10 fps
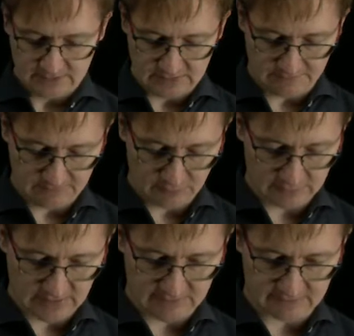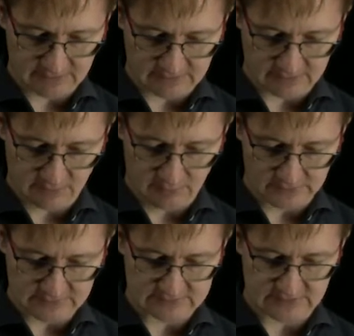If we would have the code
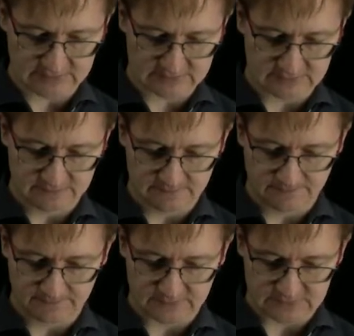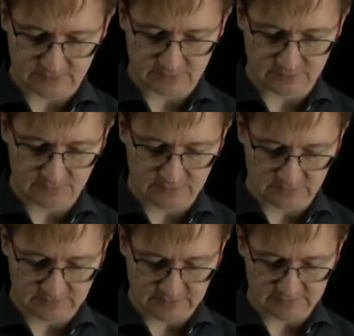as that, so we
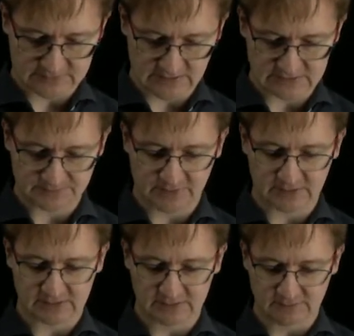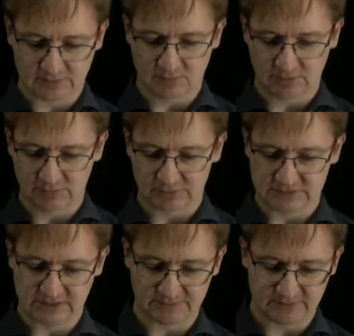don't have this else part, and we call out
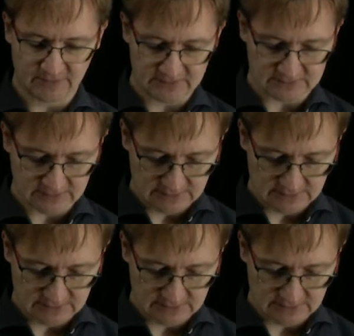this empty vase.